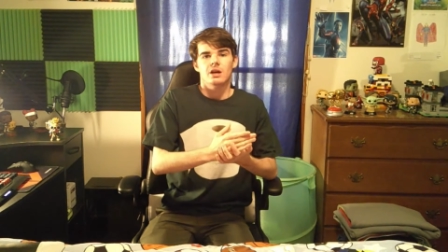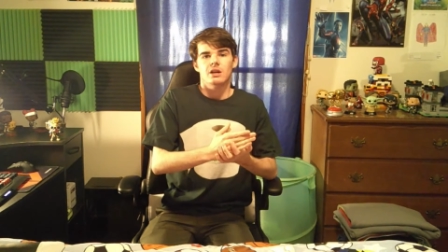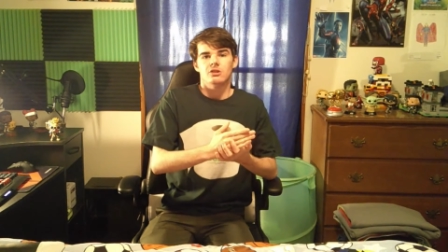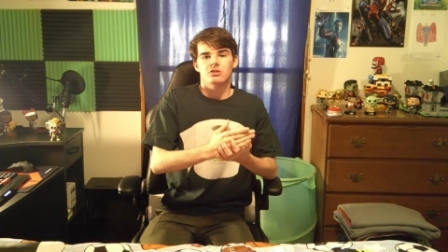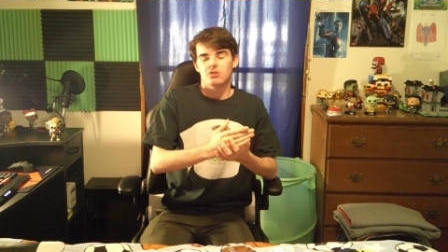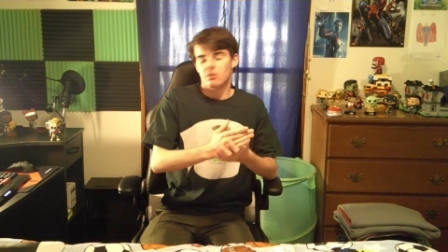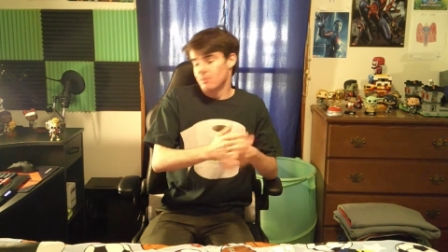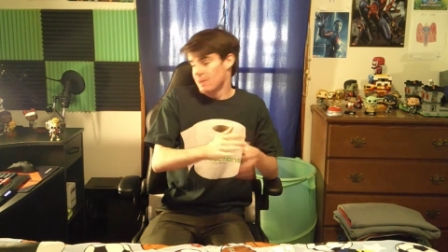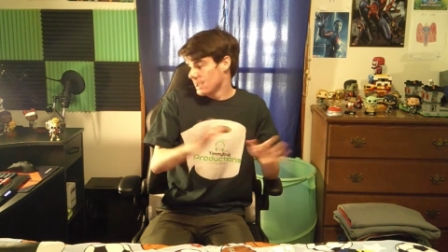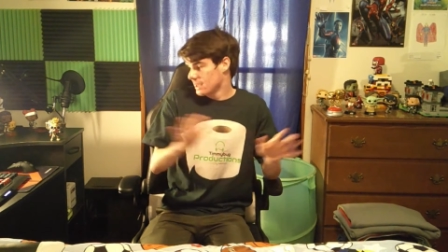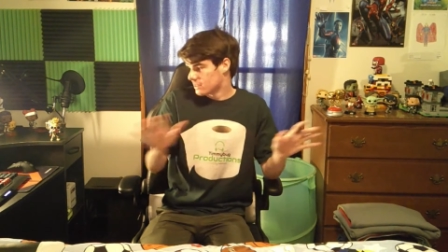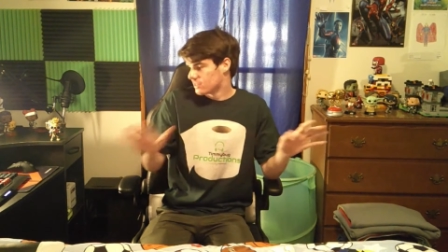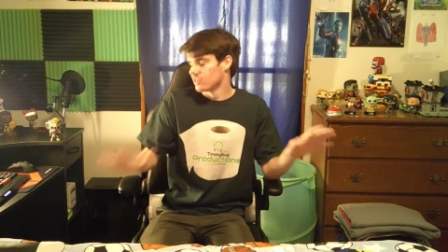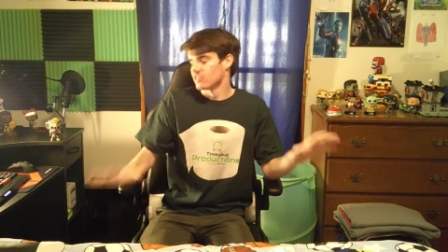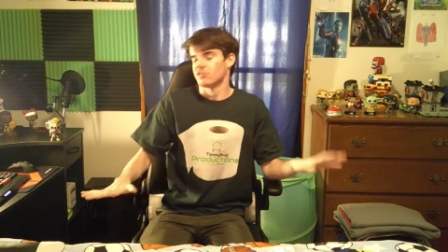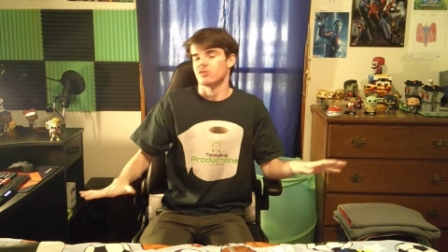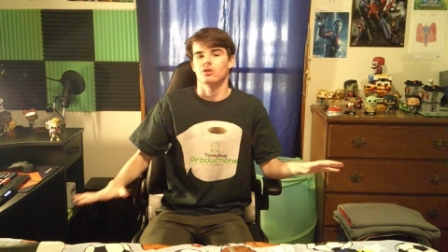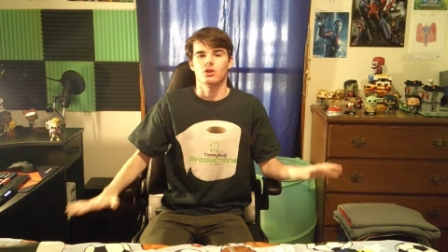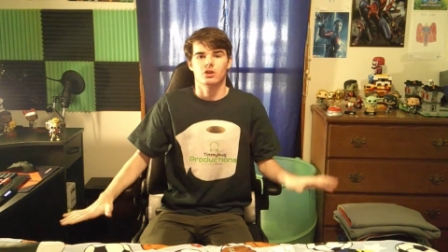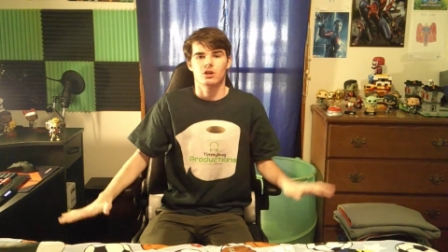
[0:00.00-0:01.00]
to make
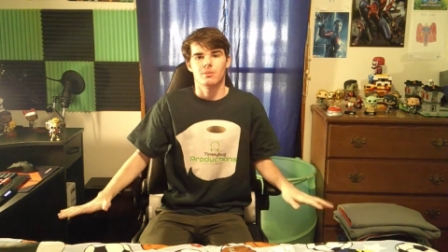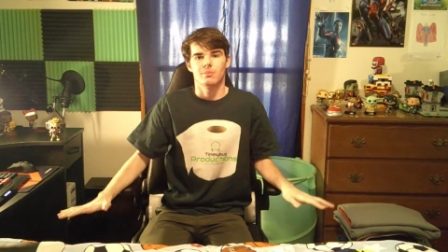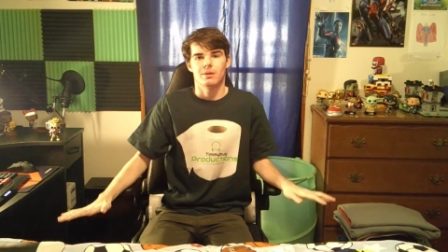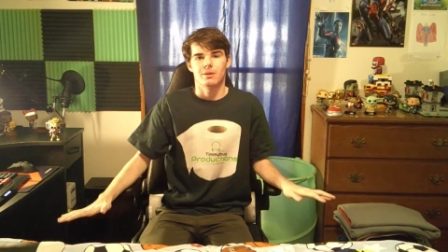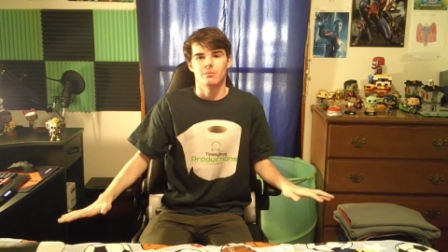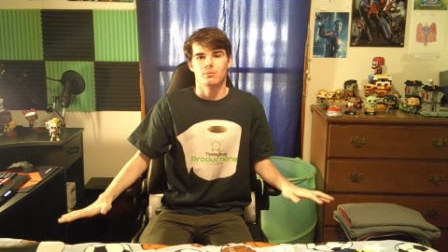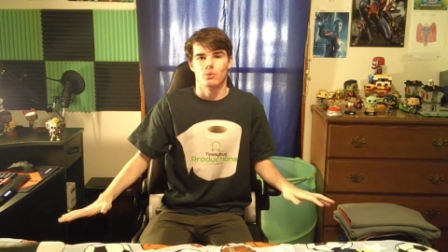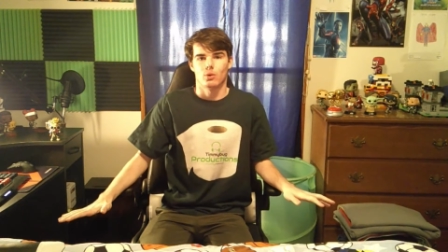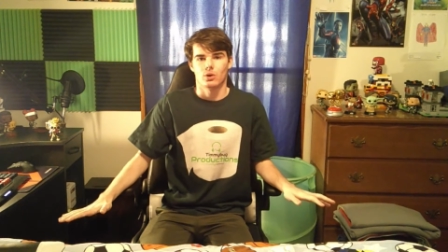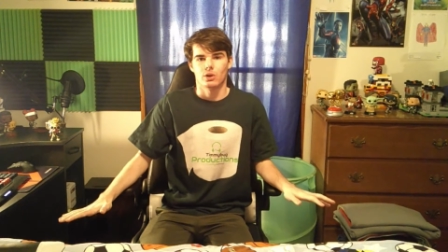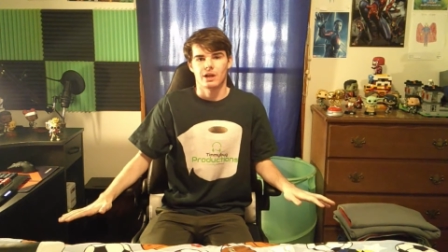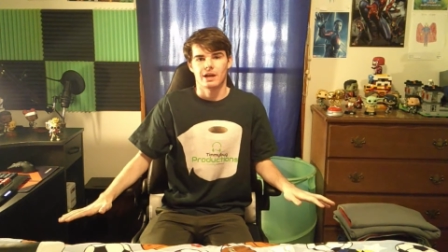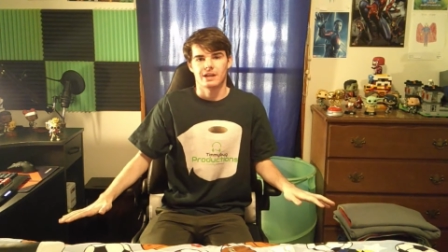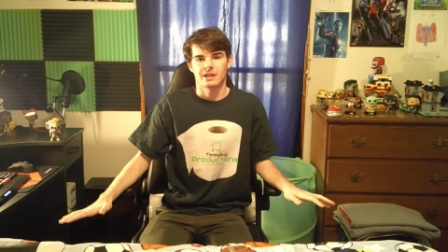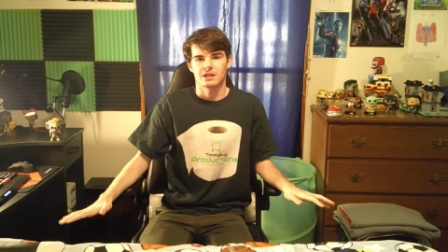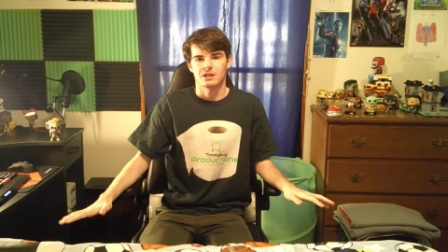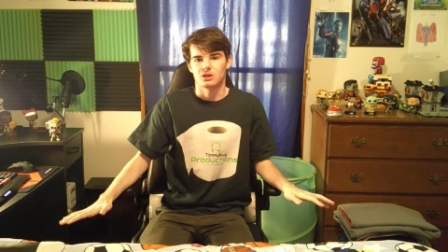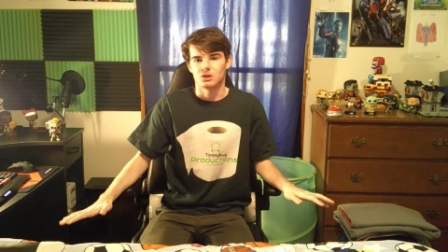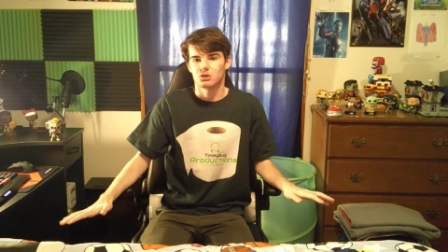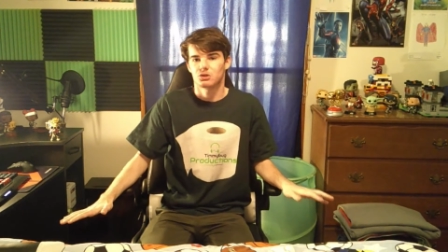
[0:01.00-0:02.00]
this look a bit more
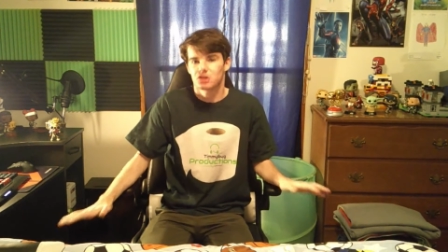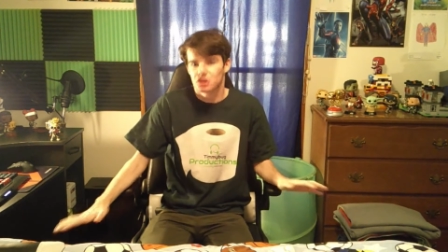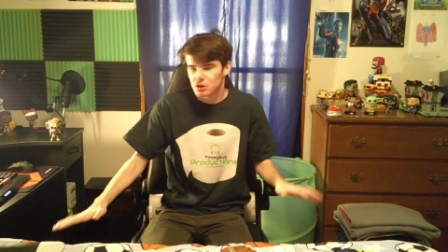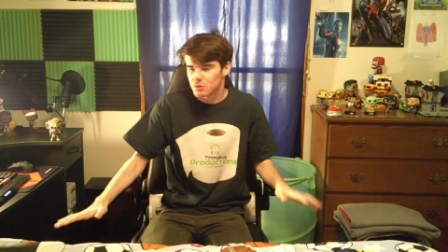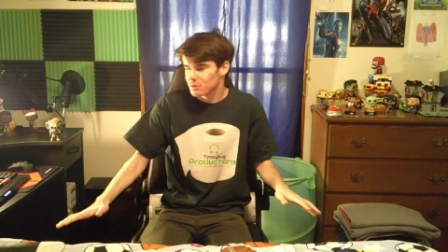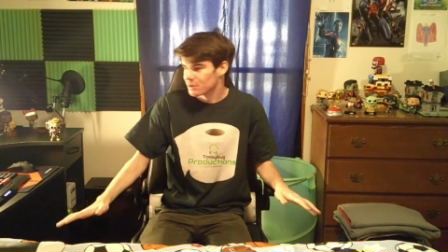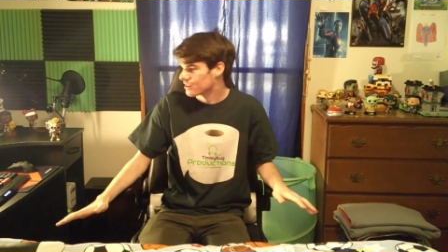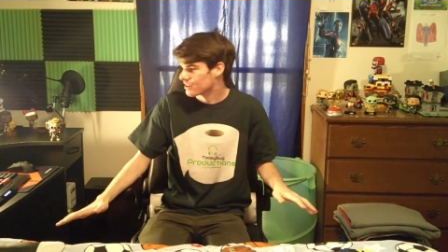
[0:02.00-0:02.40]
like a YouTuber